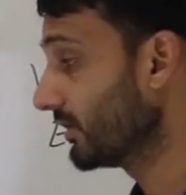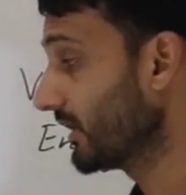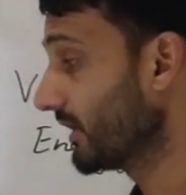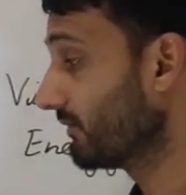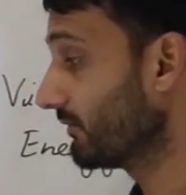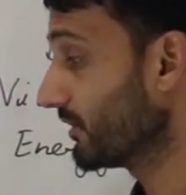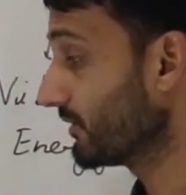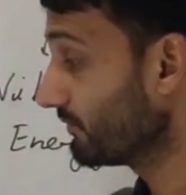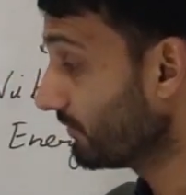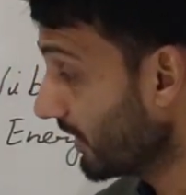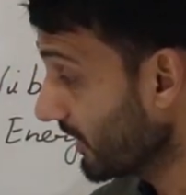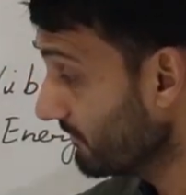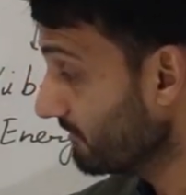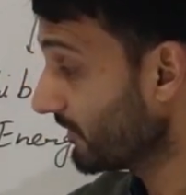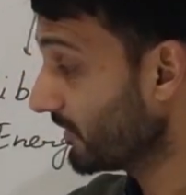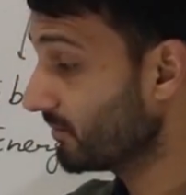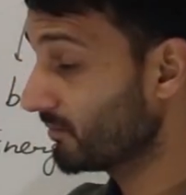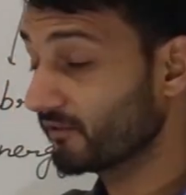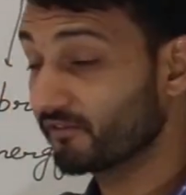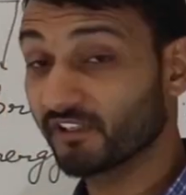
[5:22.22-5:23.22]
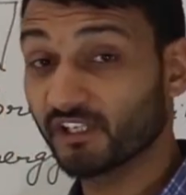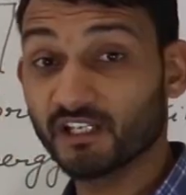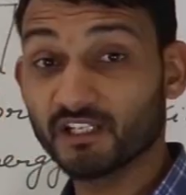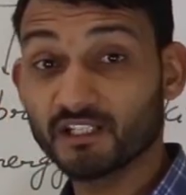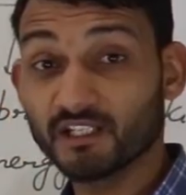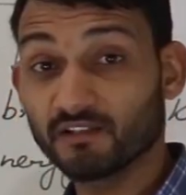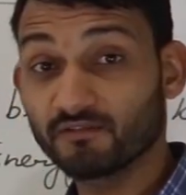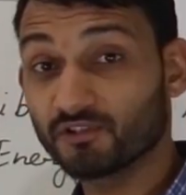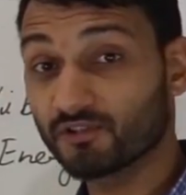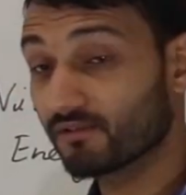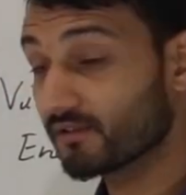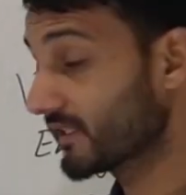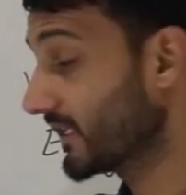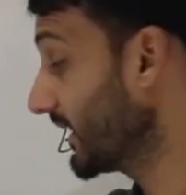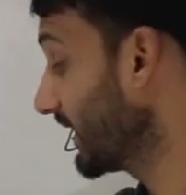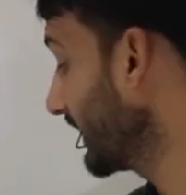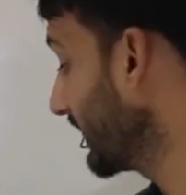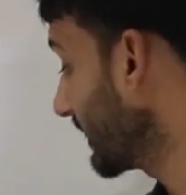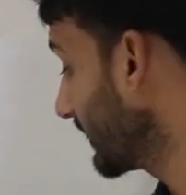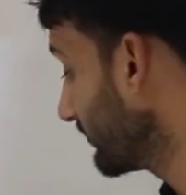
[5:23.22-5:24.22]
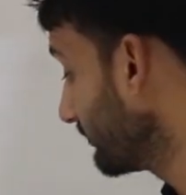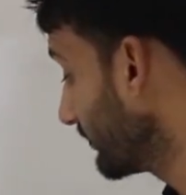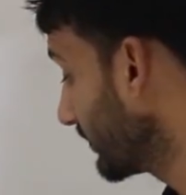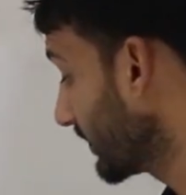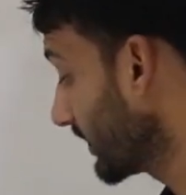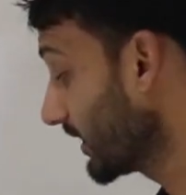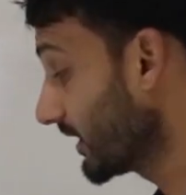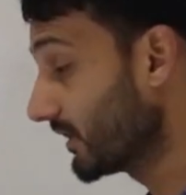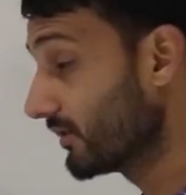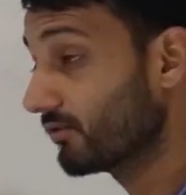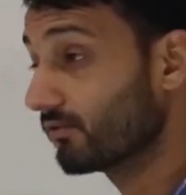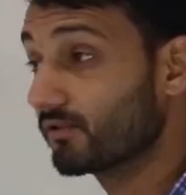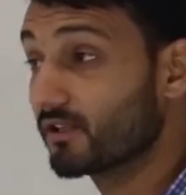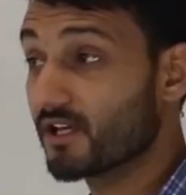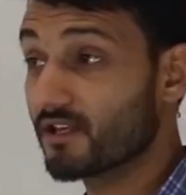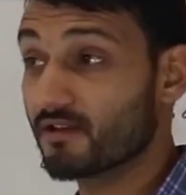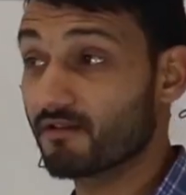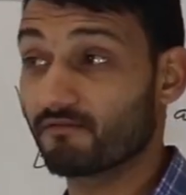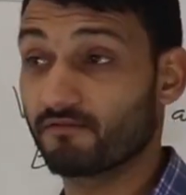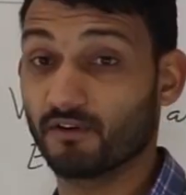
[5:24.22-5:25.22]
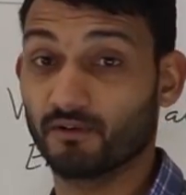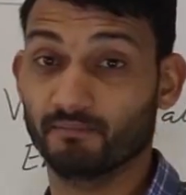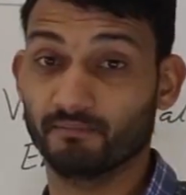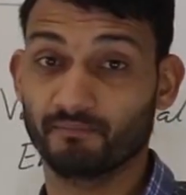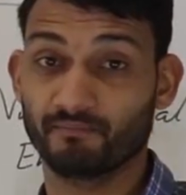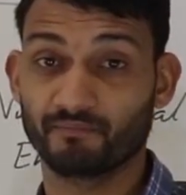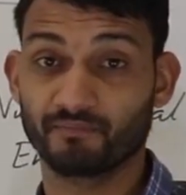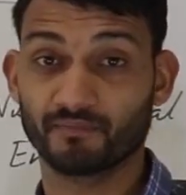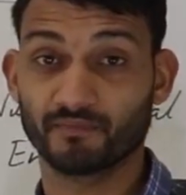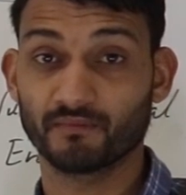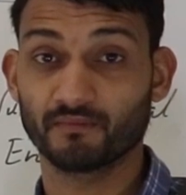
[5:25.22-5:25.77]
so it was one form of energy which was getting converted into the other form.